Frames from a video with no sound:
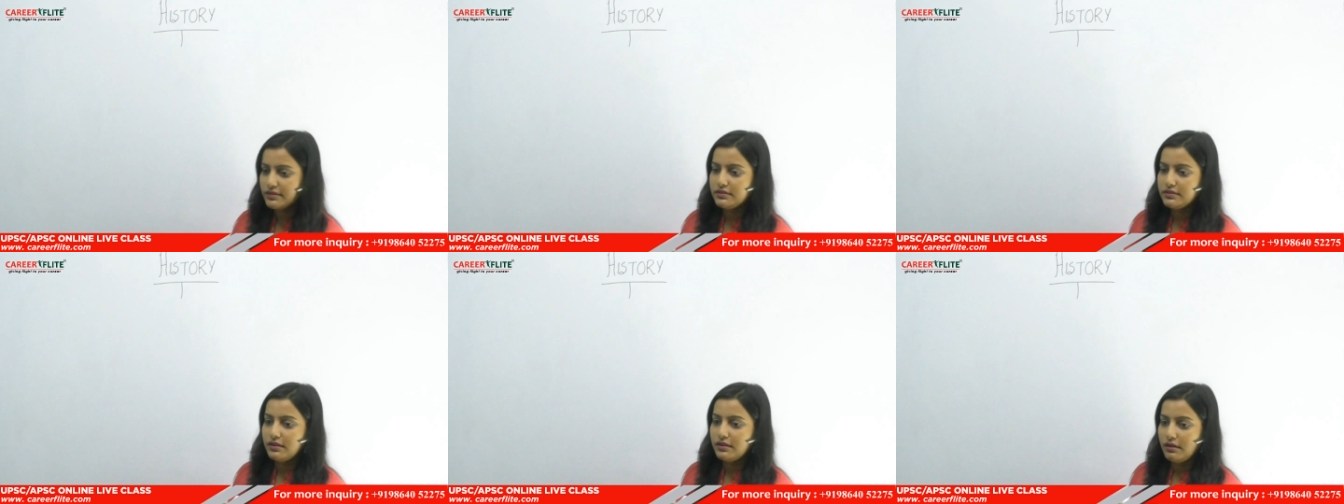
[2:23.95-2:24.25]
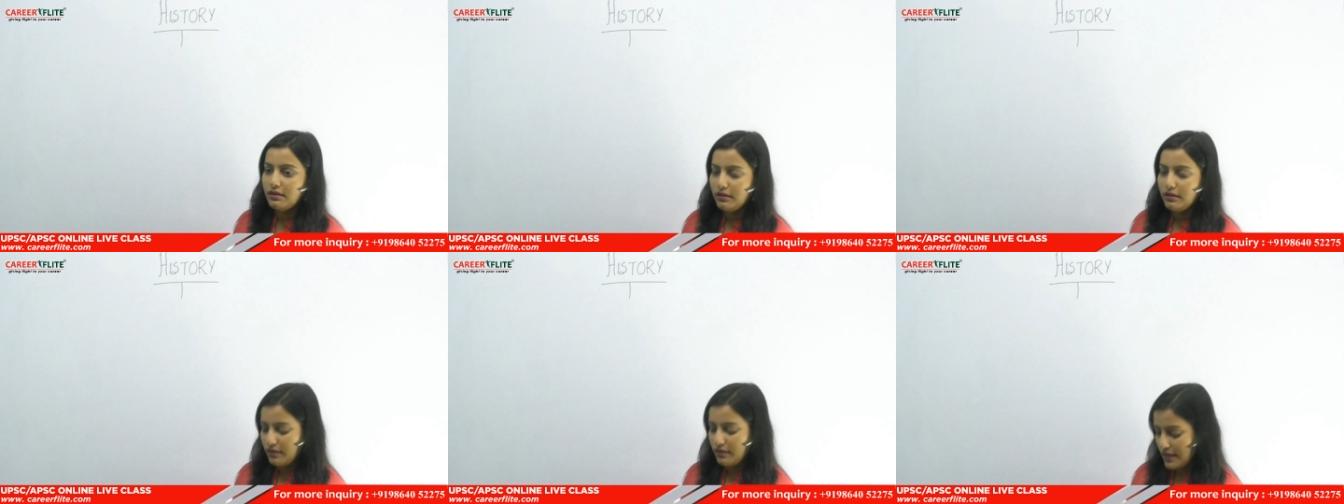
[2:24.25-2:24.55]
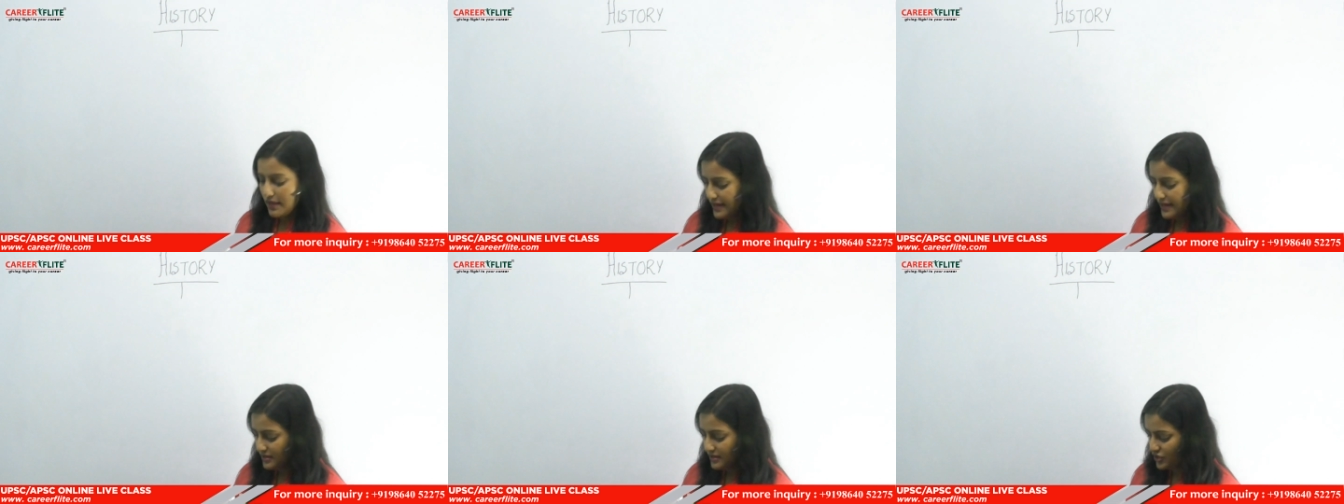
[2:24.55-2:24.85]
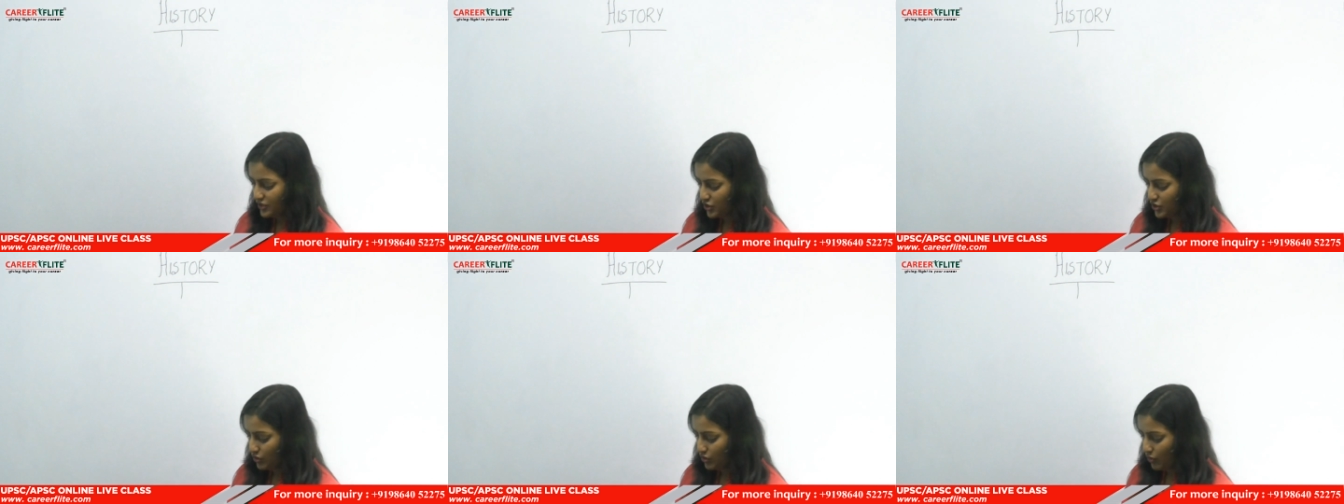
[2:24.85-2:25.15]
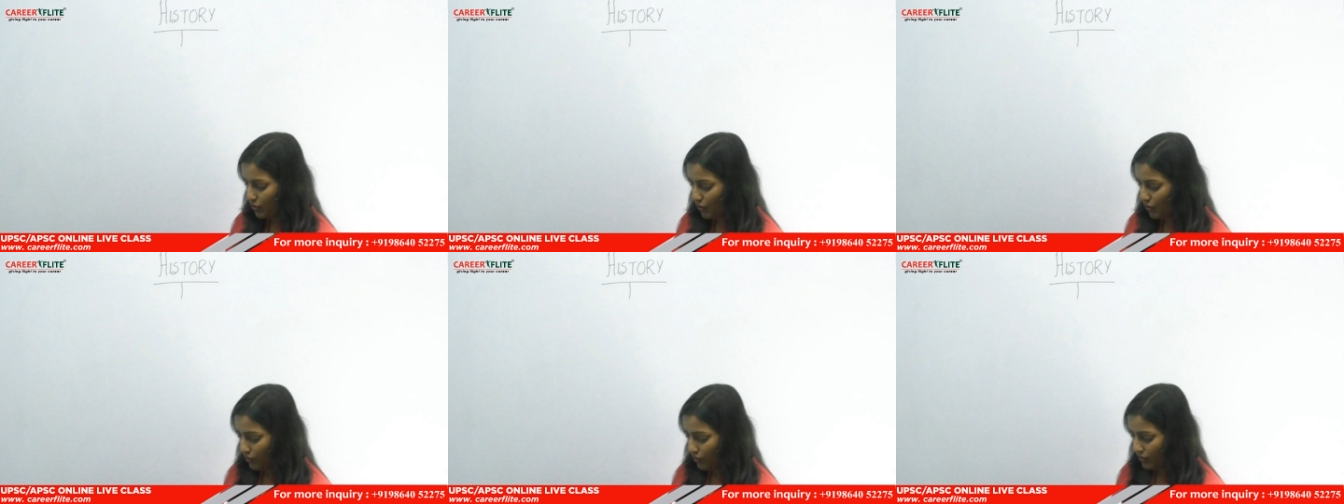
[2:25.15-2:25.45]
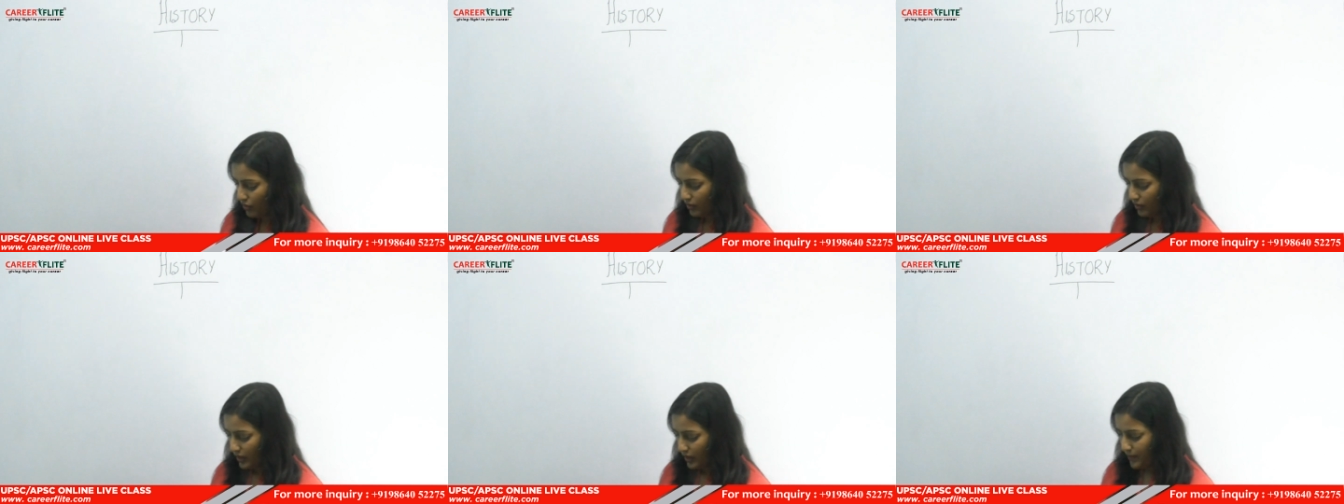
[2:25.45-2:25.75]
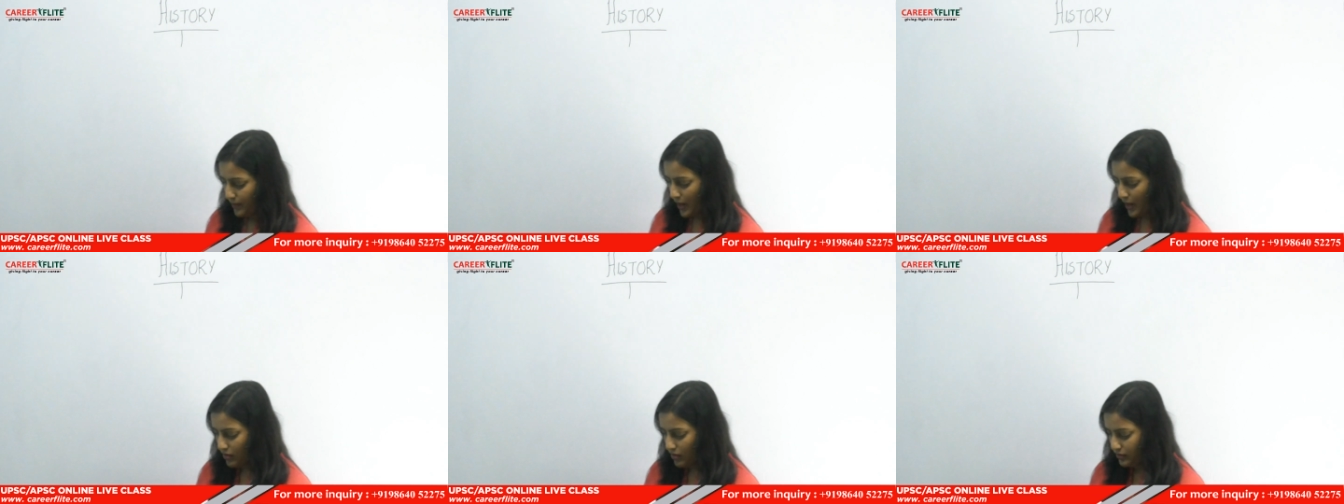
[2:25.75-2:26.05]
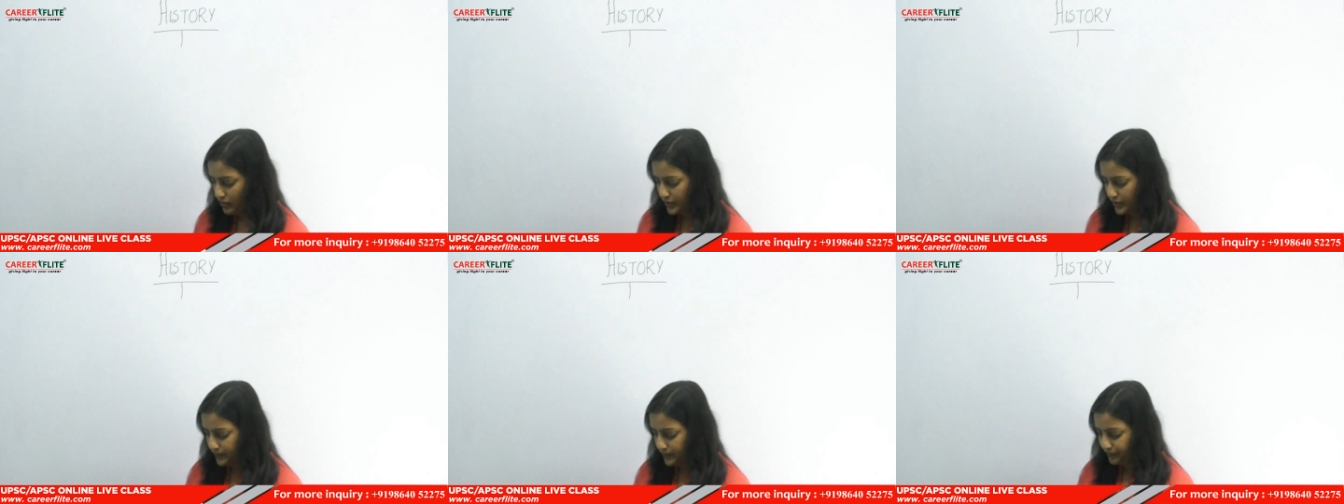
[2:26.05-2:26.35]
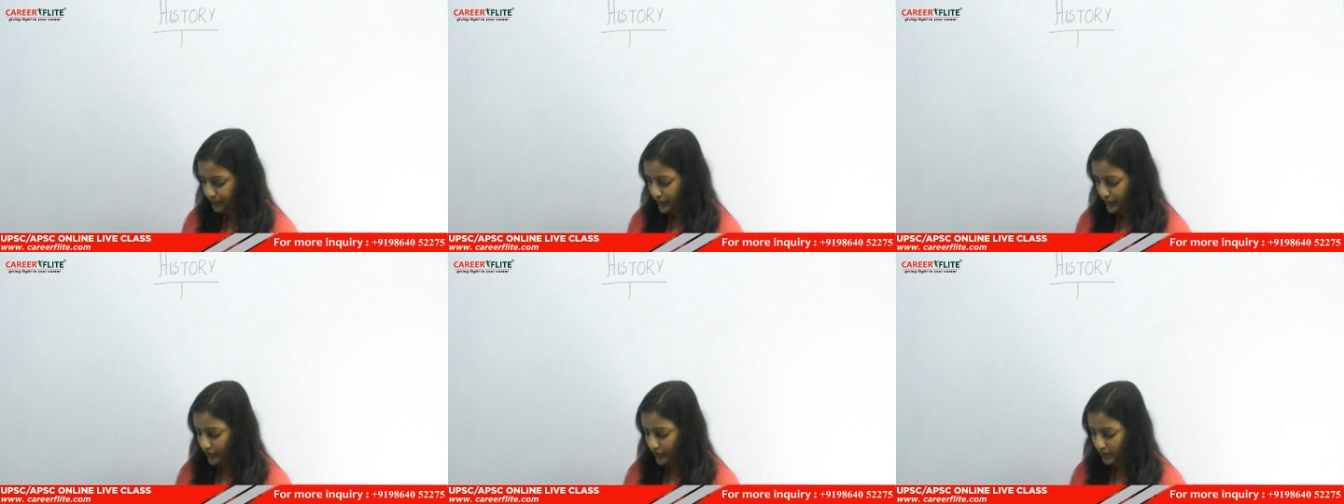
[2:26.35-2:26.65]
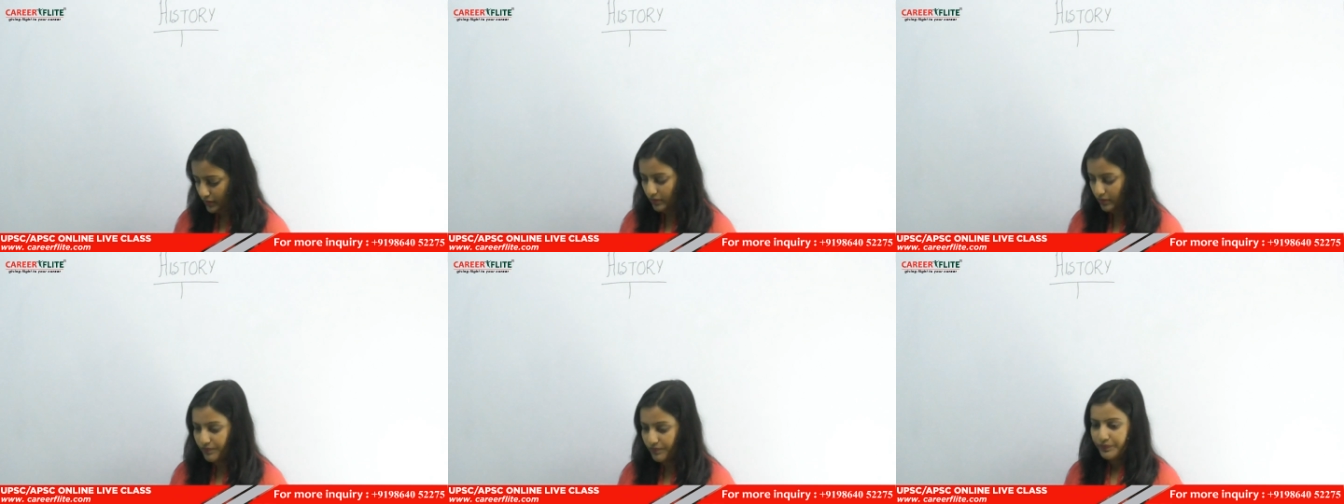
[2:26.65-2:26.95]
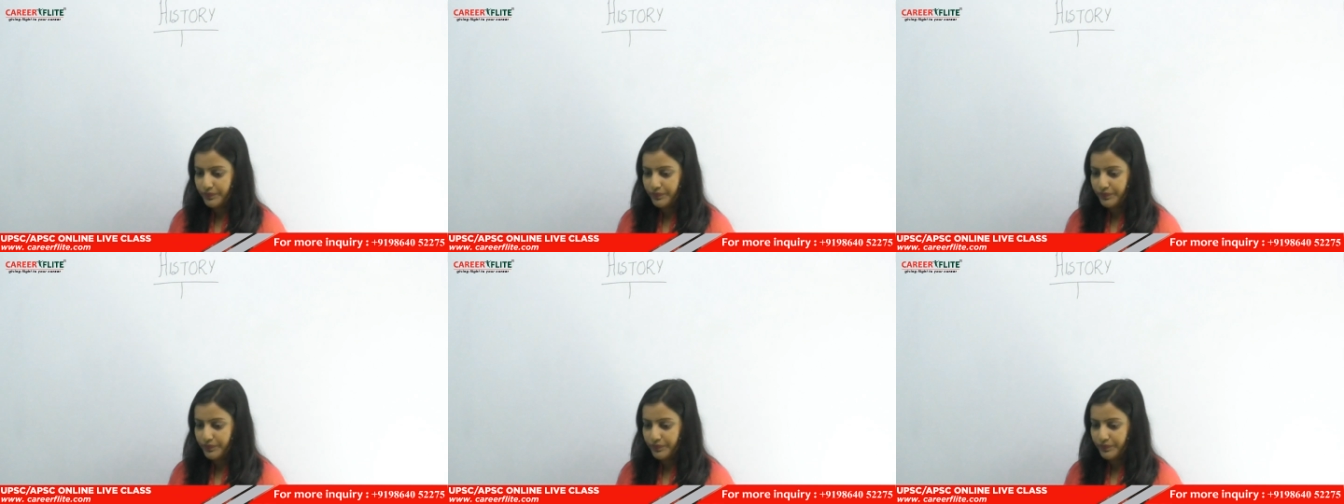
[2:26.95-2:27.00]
let us know about you know